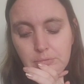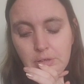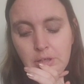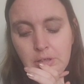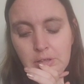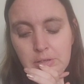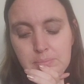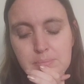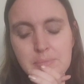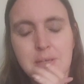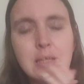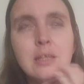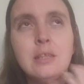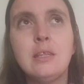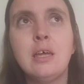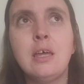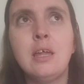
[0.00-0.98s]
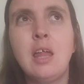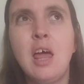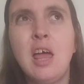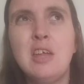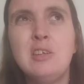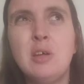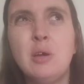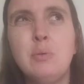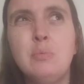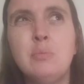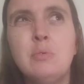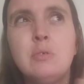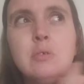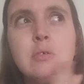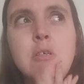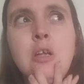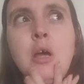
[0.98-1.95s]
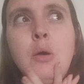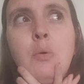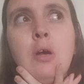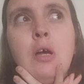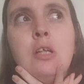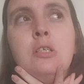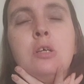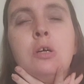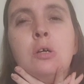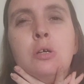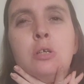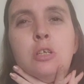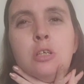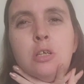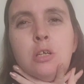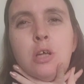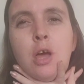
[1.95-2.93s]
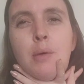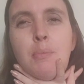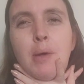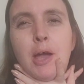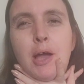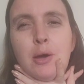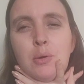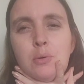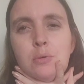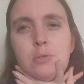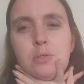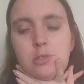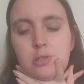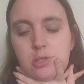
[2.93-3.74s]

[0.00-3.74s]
I'll admit that I don't know a ton about